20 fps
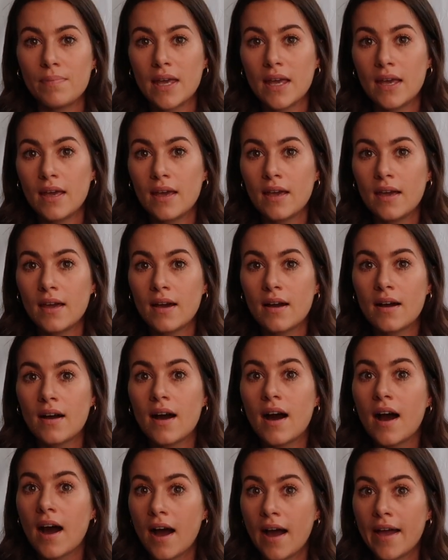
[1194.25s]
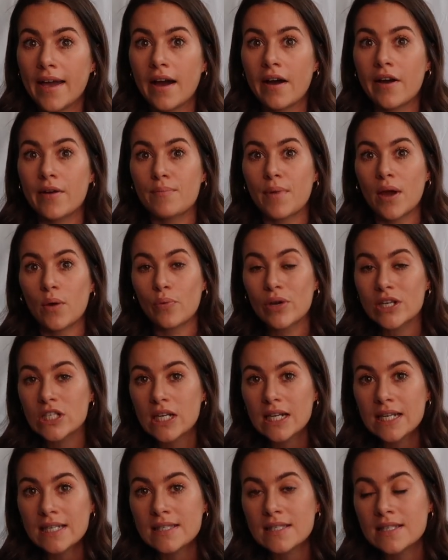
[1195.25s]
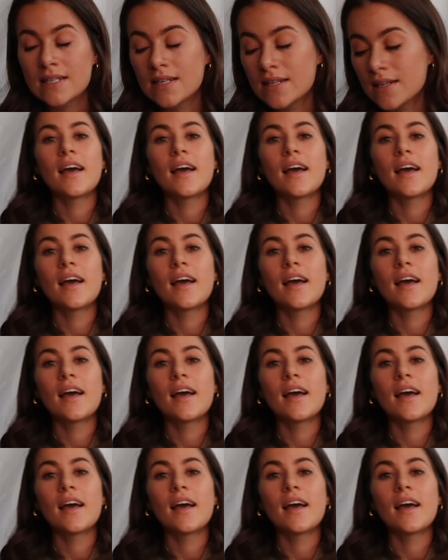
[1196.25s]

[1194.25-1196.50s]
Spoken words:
be high on my wish list.